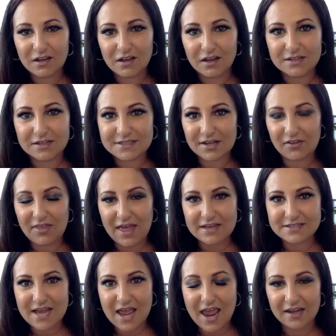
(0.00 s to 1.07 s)
Until that
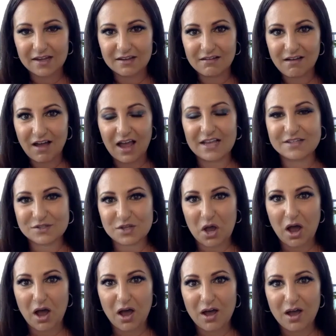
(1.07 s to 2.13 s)
day. I
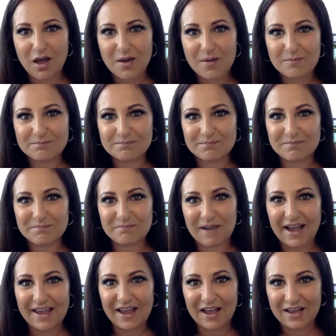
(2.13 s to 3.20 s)
saw
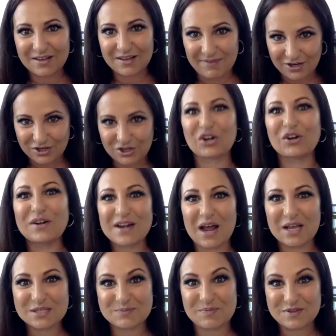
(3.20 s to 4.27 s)
my current
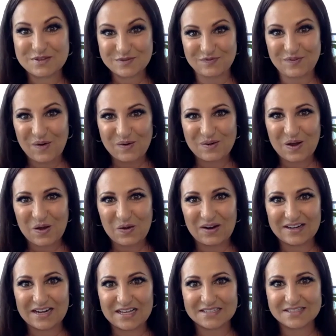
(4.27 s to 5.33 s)
husband's photo
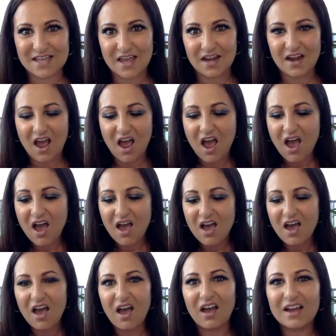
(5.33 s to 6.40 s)
and I said,
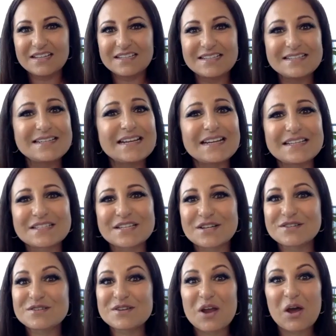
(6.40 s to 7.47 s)
I need to
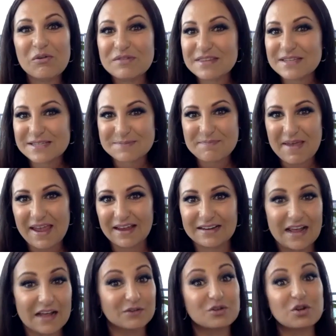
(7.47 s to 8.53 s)
know this man.
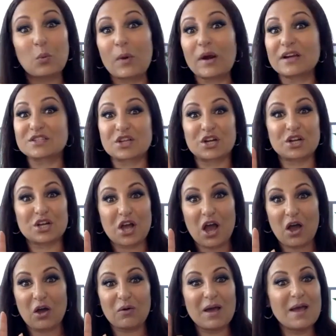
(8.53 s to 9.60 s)
I don't know where it's going to
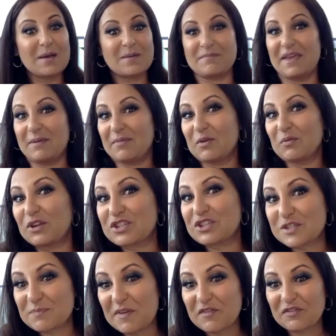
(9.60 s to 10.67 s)
go. Maybe we'll
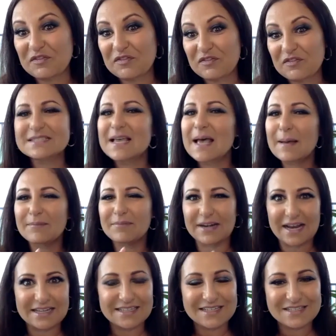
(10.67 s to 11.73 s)
just be friends, but I
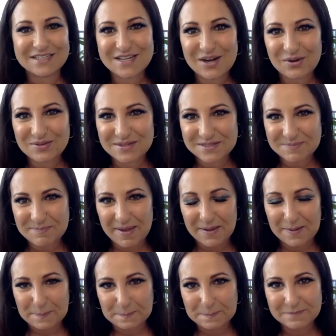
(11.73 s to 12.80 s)
need to know this man.